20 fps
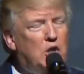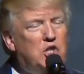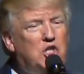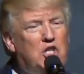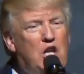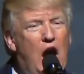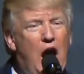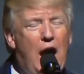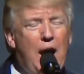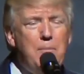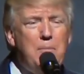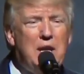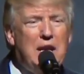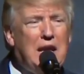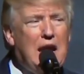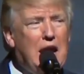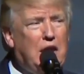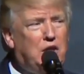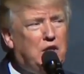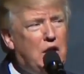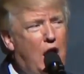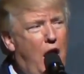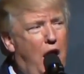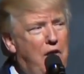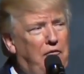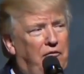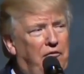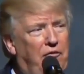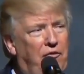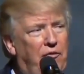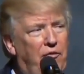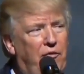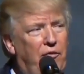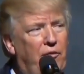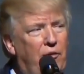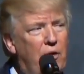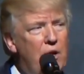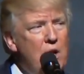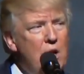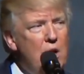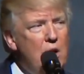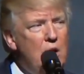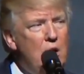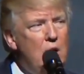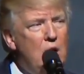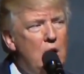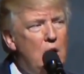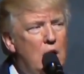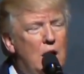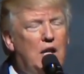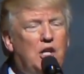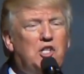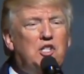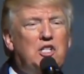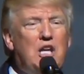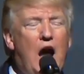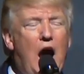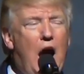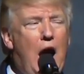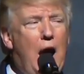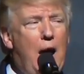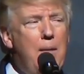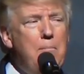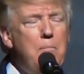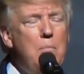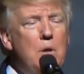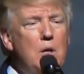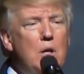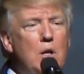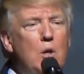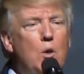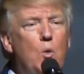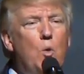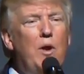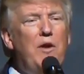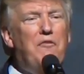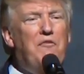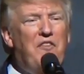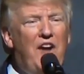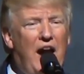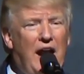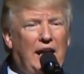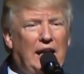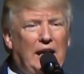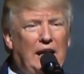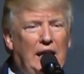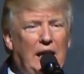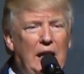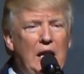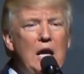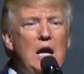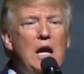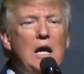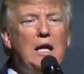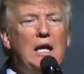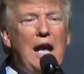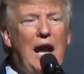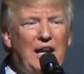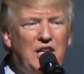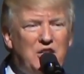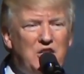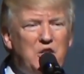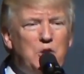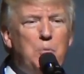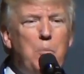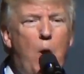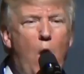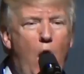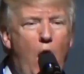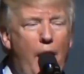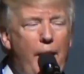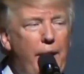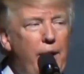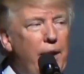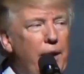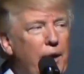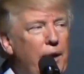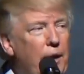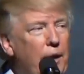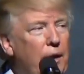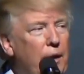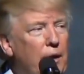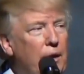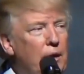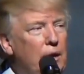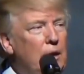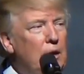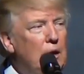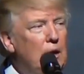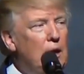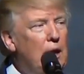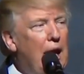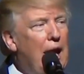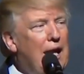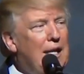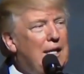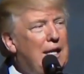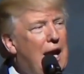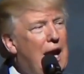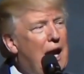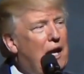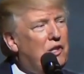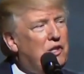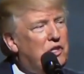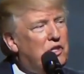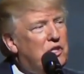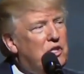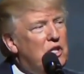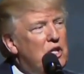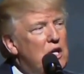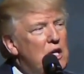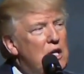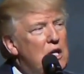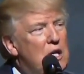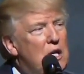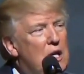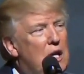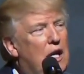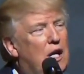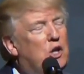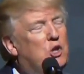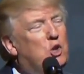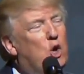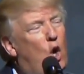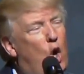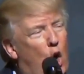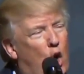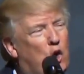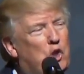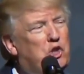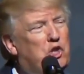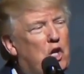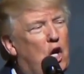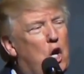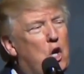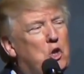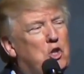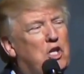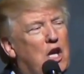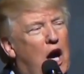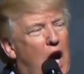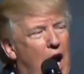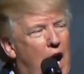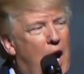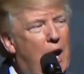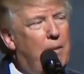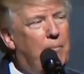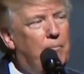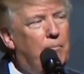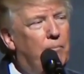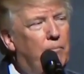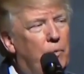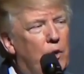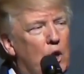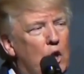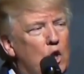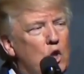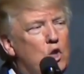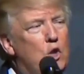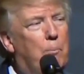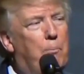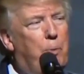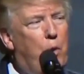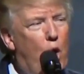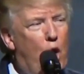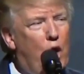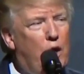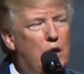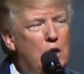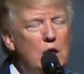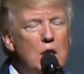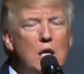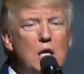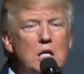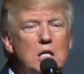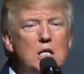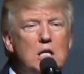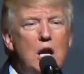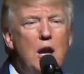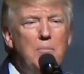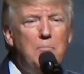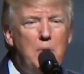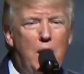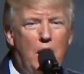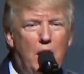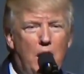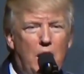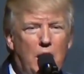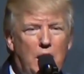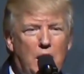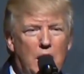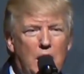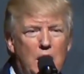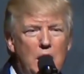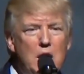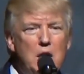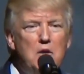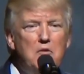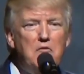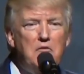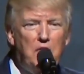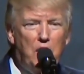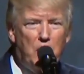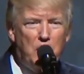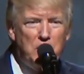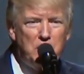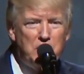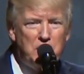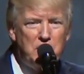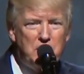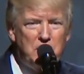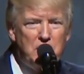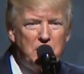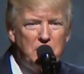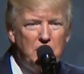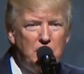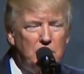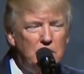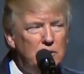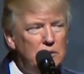It's time to get tough. It's time we finally got smart. And yes, it's also time to put America first.